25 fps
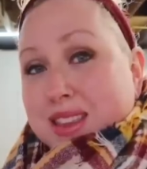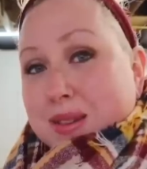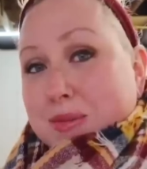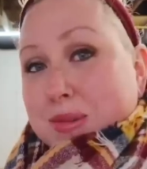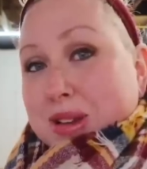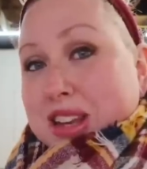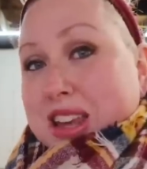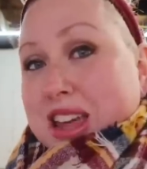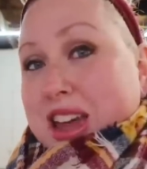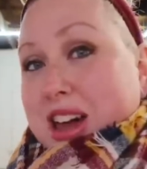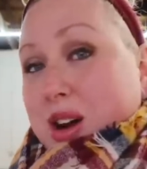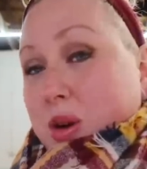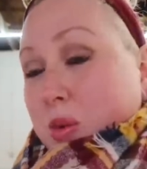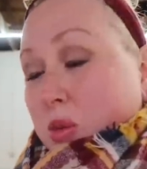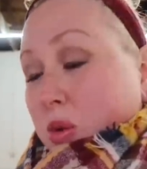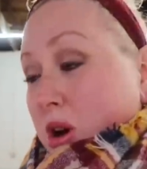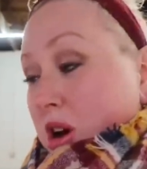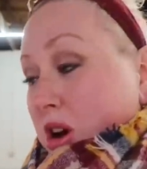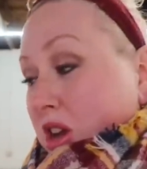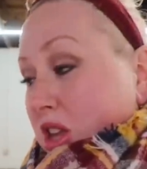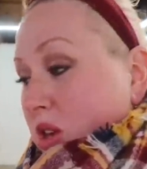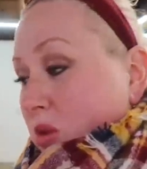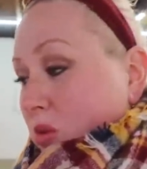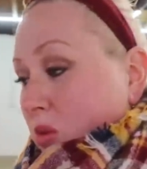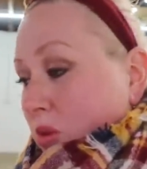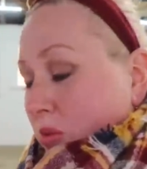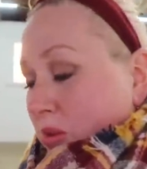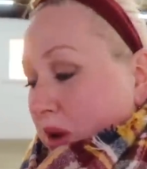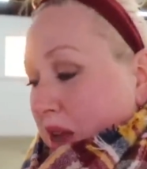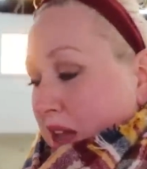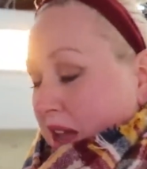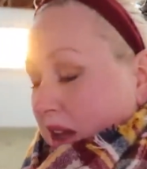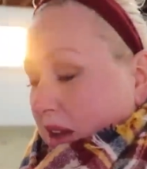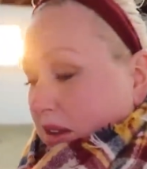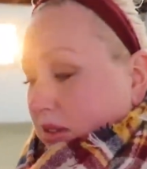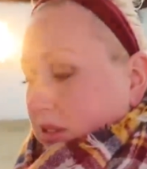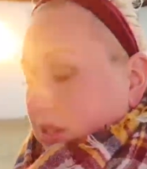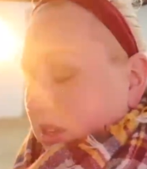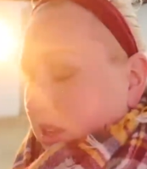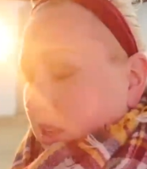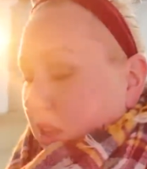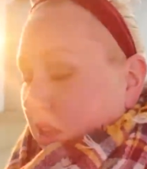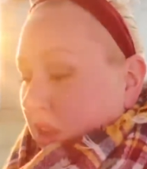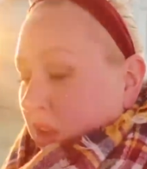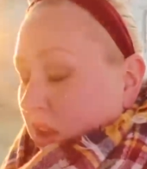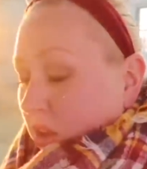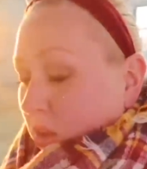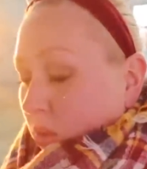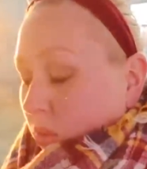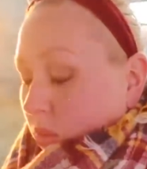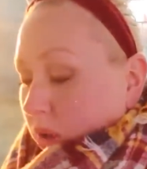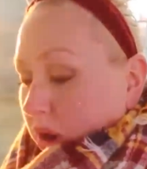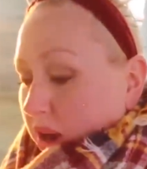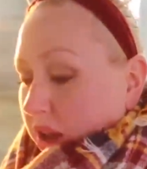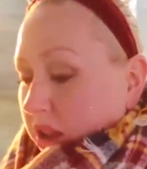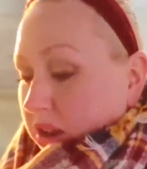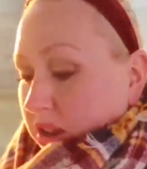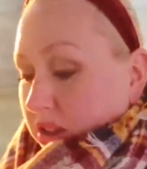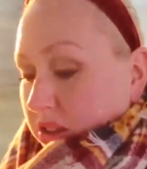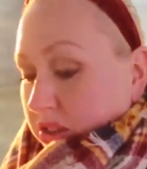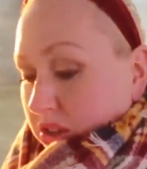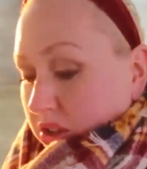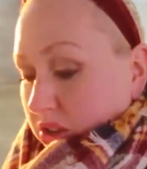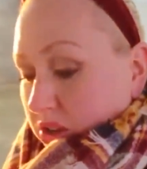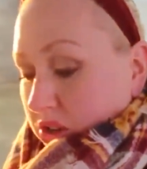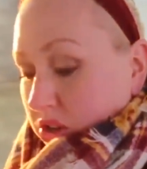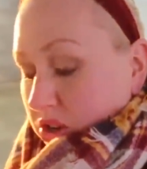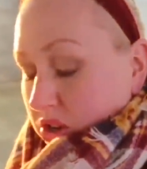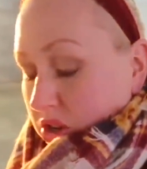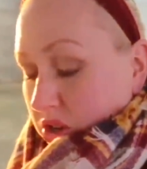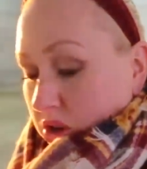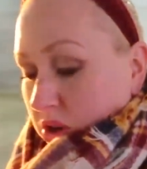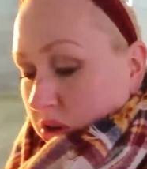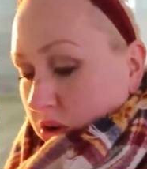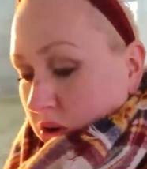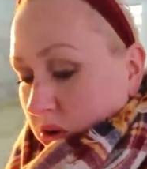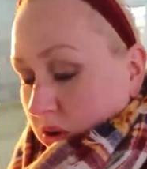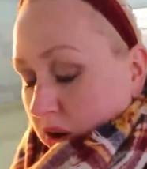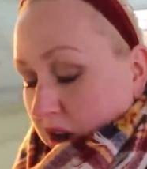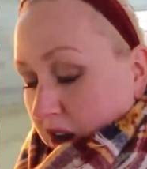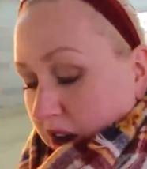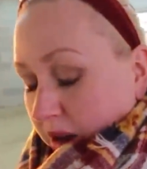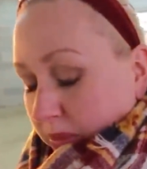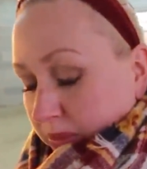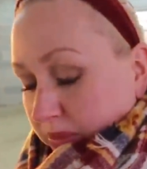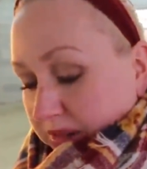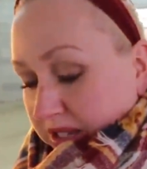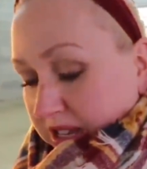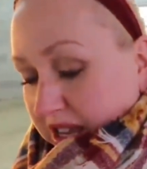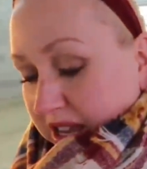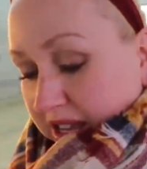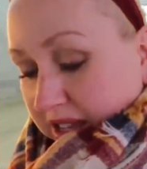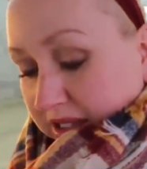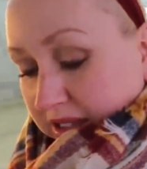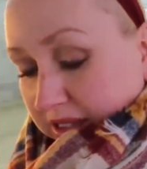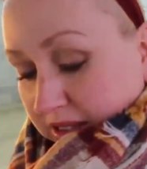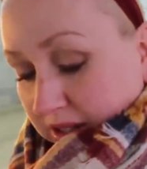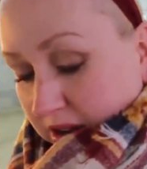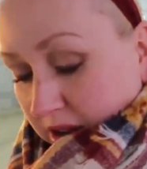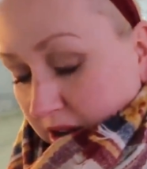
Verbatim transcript: Let me now walk you around what the new updates